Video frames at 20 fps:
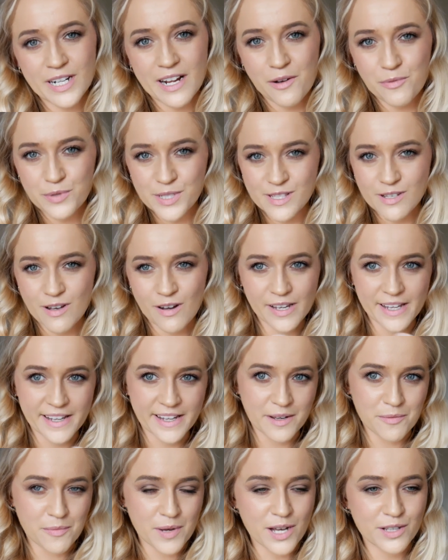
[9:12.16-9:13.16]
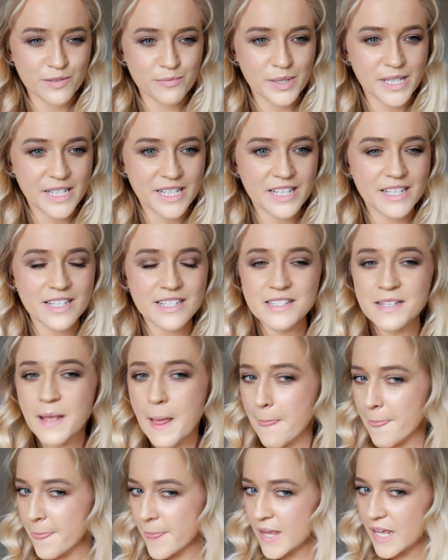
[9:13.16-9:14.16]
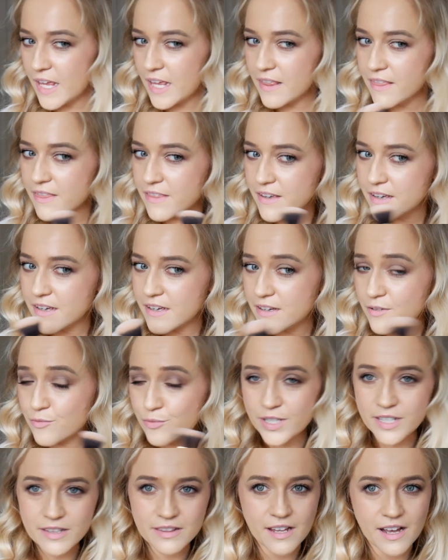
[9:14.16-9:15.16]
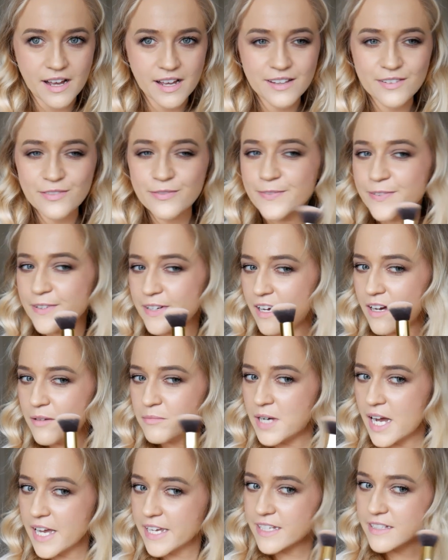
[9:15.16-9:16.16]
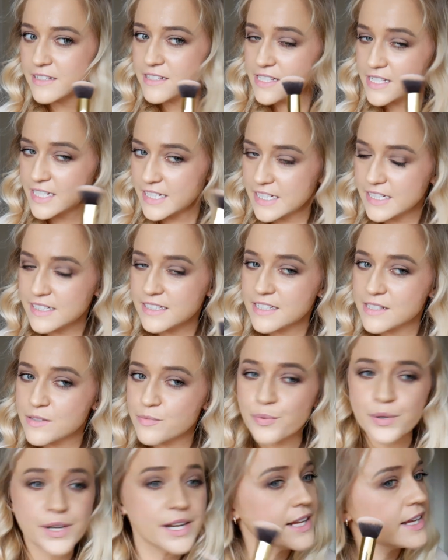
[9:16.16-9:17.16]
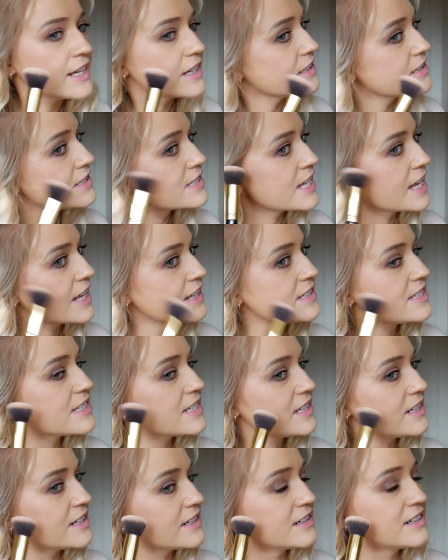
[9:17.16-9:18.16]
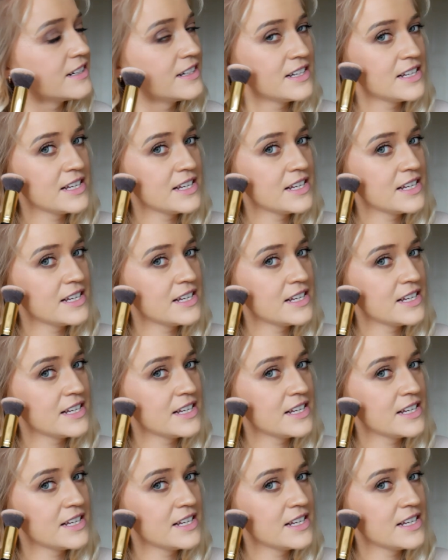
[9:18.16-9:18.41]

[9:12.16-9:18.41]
I was talking about, because in the real life I can see it, it's pretty intense here,